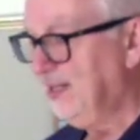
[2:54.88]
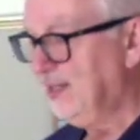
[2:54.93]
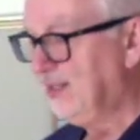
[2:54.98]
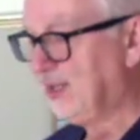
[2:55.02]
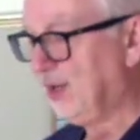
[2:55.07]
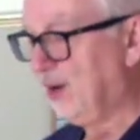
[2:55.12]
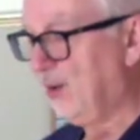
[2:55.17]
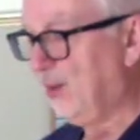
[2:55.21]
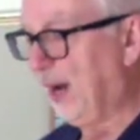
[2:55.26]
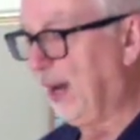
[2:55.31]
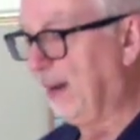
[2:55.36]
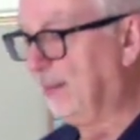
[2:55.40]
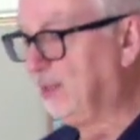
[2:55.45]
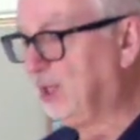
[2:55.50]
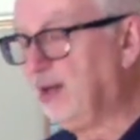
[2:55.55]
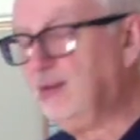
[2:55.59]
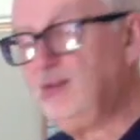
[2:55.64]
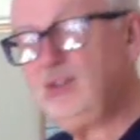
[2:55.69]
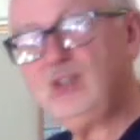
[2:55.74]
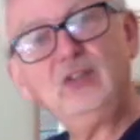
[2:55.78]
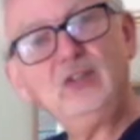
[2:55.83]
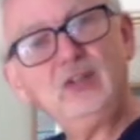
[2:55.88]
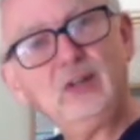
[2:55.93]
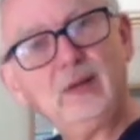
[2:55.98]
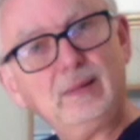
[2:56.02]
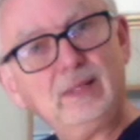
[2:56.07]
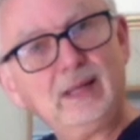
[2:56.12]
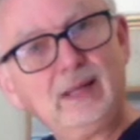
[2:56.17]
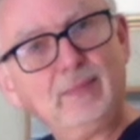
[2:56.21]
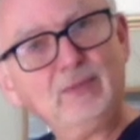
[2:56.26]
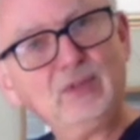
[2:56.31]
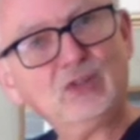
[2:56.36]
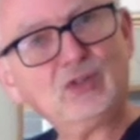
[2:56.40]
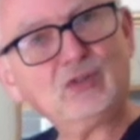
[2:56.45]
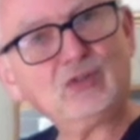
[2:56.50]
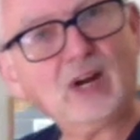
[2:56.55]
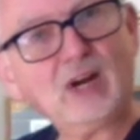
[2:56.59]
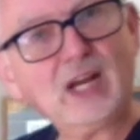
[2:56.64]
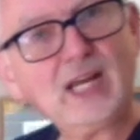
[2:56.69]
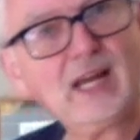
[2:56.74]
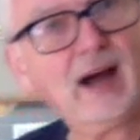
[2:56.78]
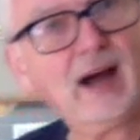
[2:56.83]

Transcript: so I'm going to demonstrate